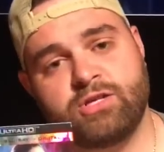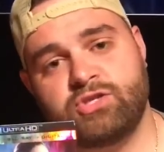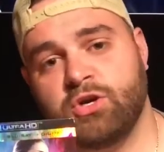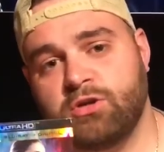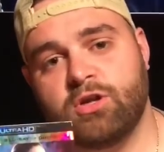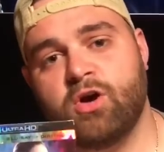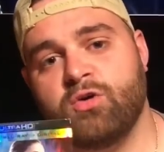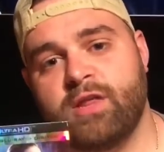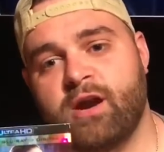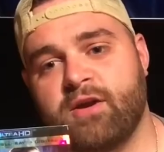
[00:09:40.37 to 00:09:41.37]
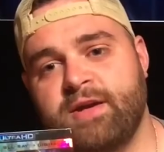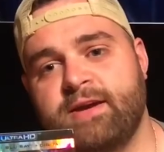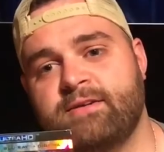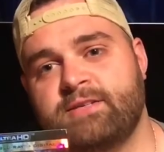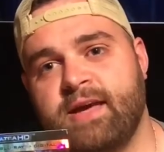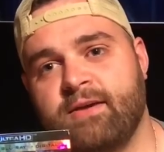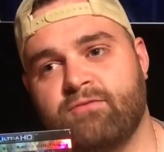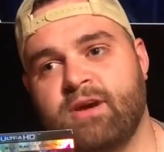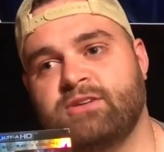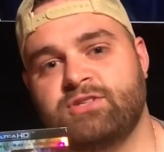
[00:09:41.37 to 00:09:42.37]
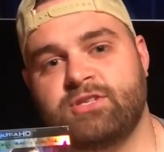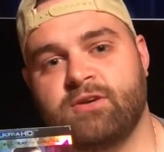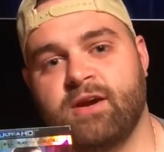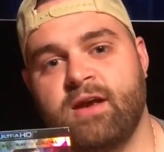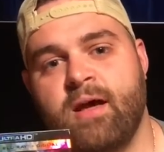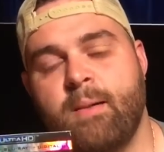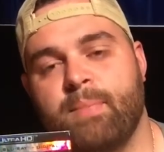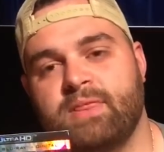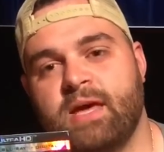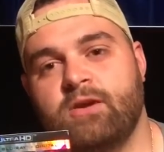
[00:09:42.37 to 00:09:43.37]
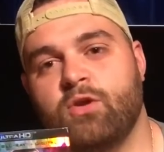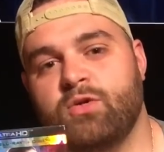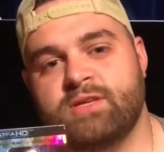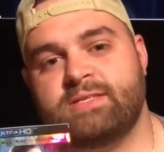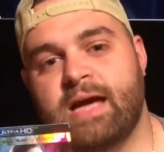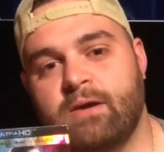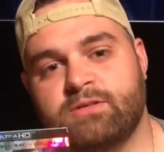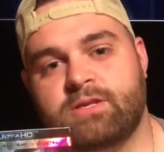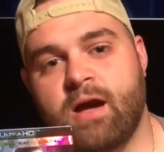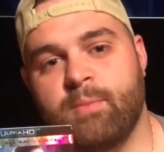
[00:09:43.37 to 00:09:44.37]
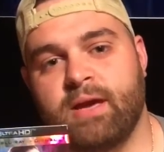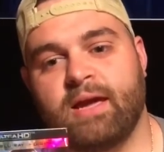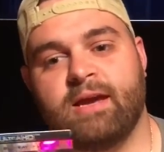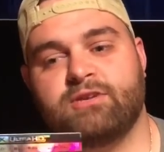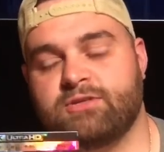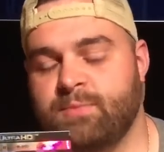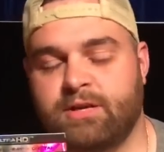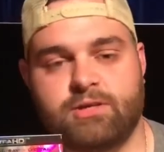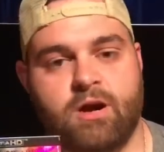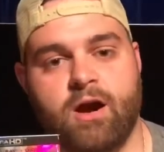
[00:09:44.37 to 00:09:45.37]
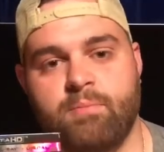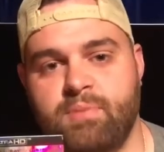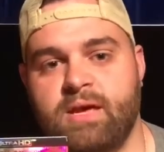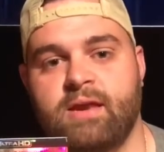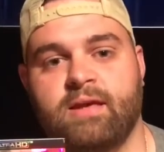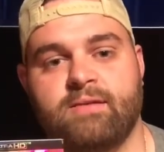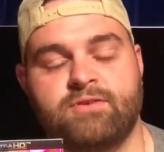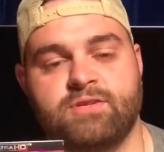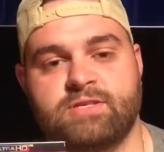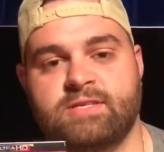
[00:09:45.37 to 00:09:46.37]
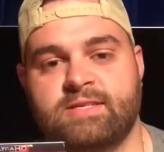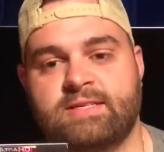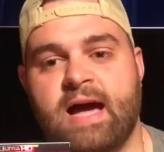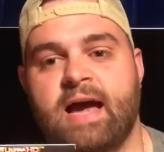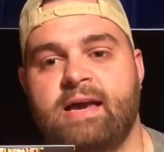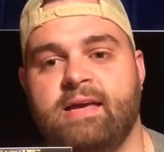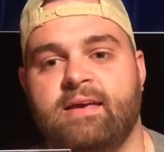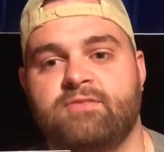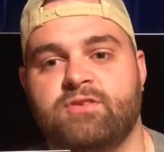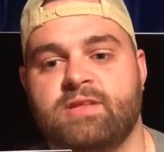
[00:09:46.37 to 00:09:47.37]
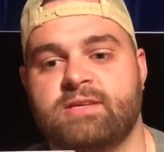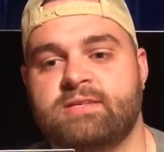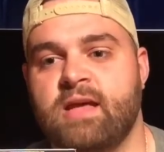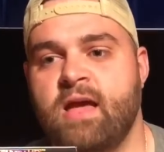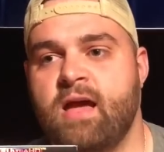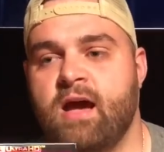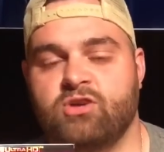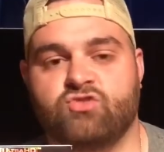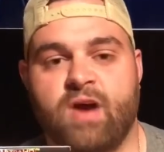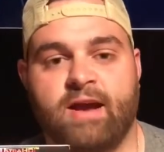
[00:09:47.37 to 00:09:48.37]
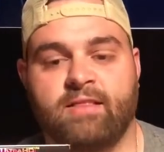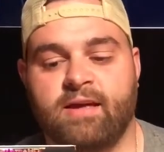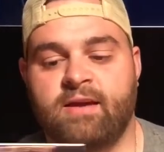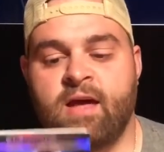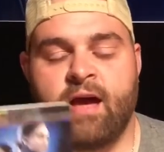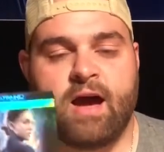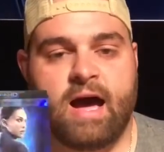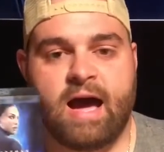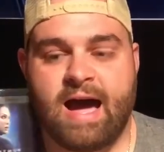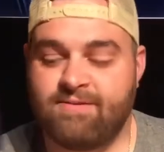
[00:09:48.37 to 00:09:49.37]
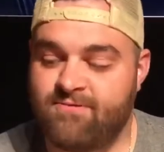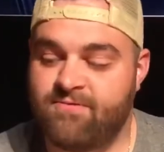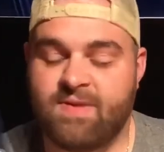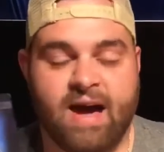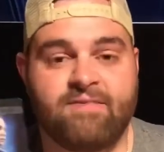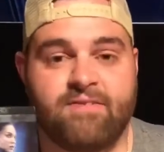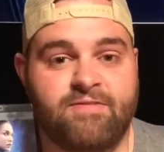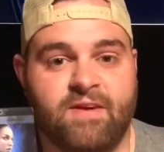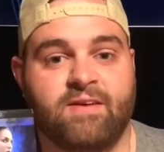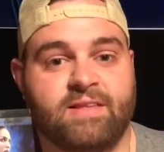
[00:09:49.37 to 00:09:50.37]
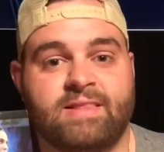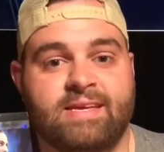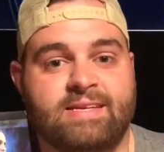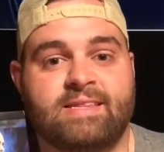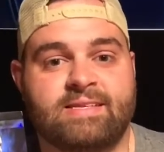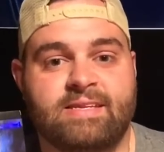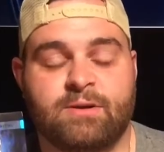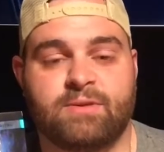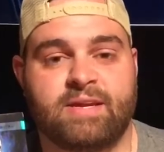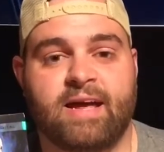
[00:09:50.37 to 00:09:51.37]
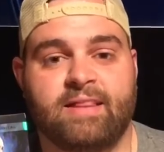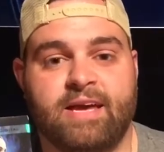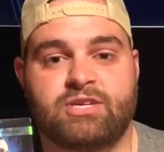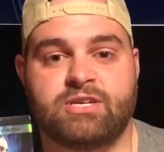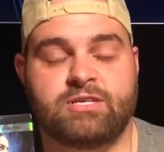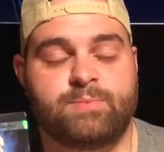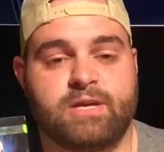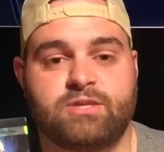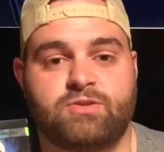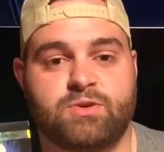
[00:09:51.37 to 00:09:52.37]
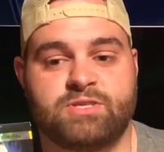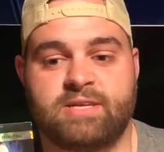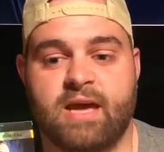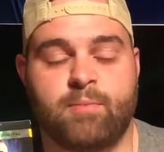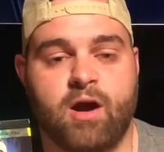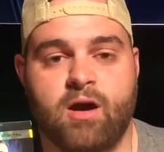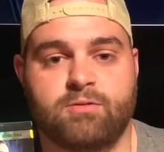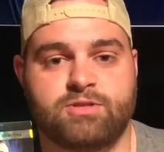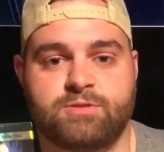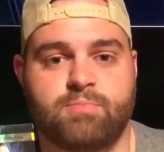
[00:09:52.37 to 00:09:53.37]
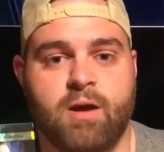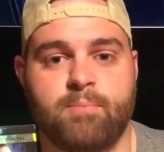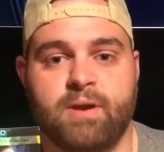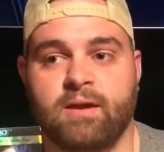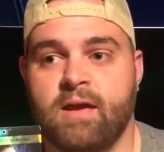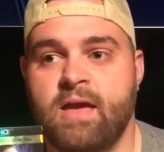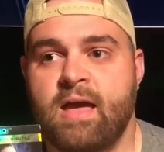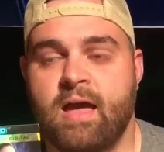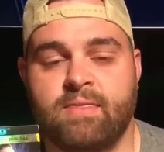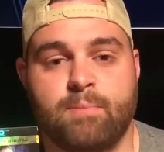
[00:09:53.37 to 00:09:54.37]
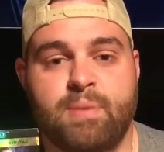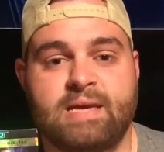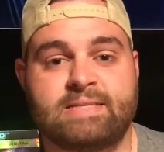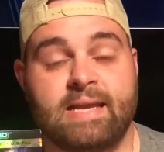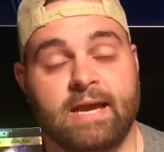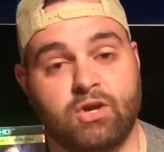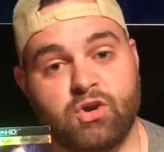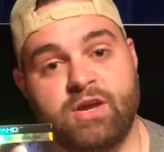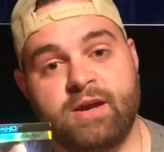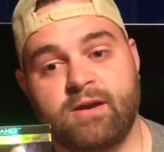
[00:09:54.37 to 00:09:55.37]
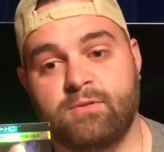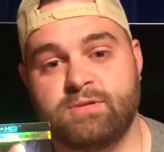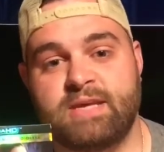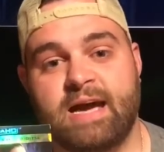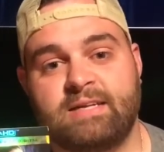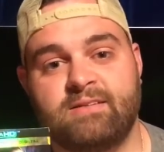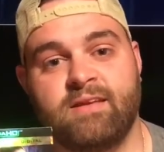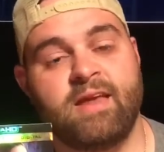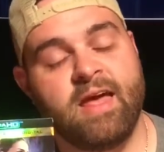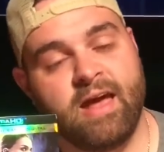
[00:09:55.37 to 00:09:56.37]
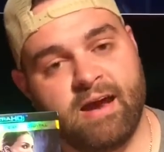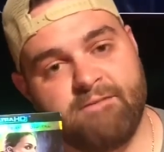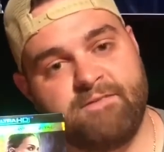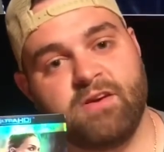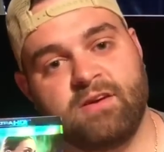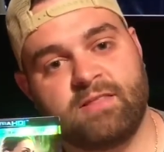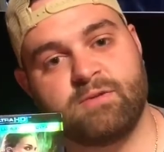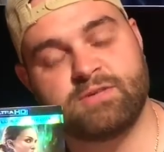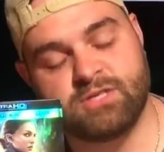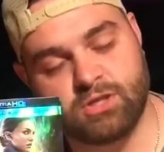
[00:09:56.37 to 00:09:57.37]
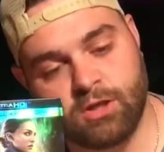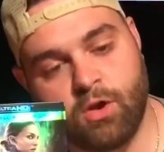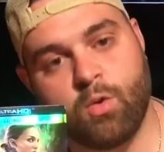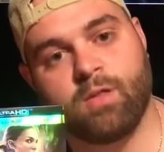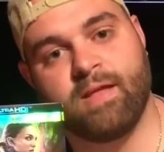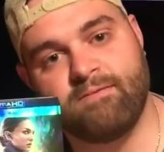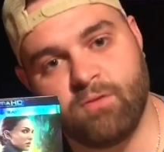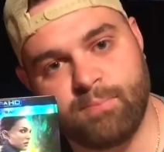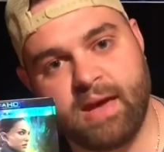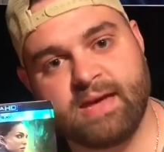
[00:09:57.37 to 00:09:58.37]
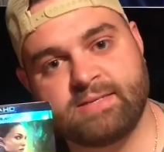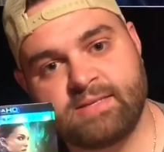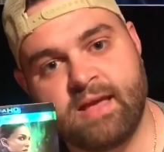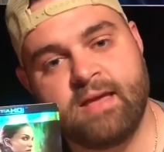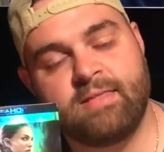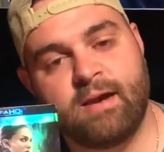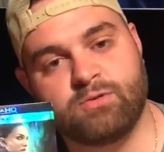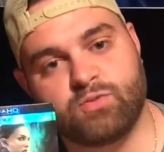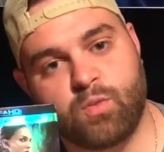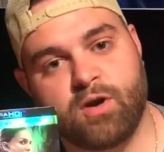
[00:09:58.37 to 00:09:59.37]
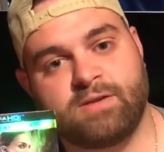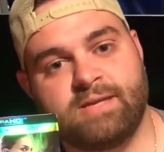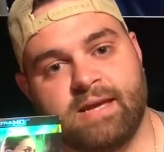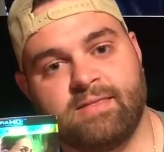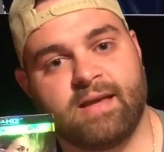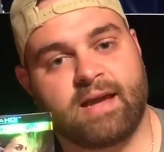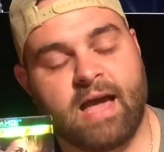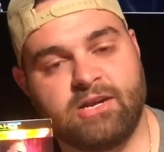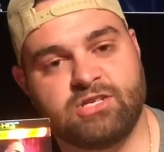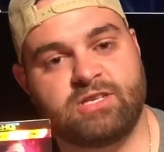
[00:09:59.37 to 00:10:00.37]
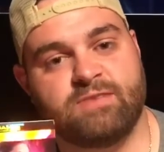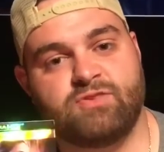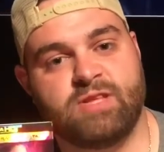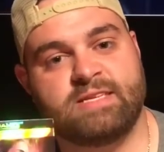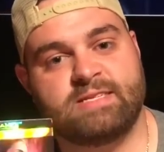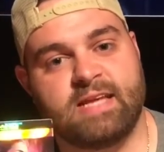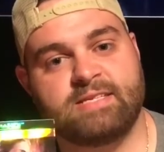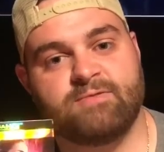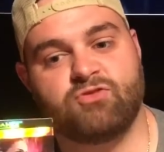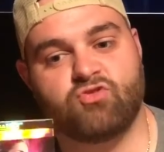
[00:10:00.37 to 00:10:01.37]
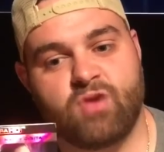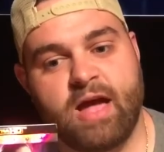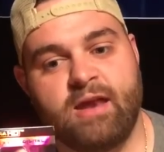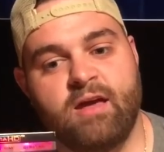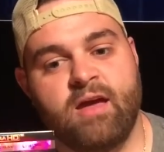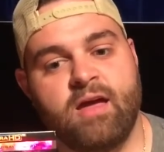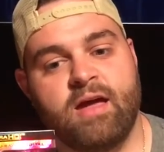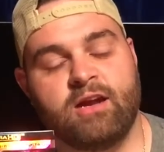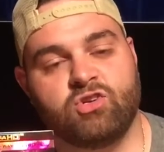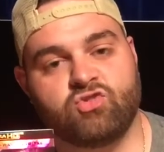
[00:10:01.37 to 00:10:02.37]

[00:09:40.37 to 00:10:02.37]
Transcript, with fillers: so low that our ears can't register it, but they know the sound's coming, and it just makes your heart beat. It gives you this anxiety, it gives you this adrenaline. I have a feeling that they did this here with Annihilation, especially towards the end. My heart was just pumping, and the bass that I could hear was excellent, and I feel like there was this lower level bass that was worked in that kind of just gives you that sense of dread and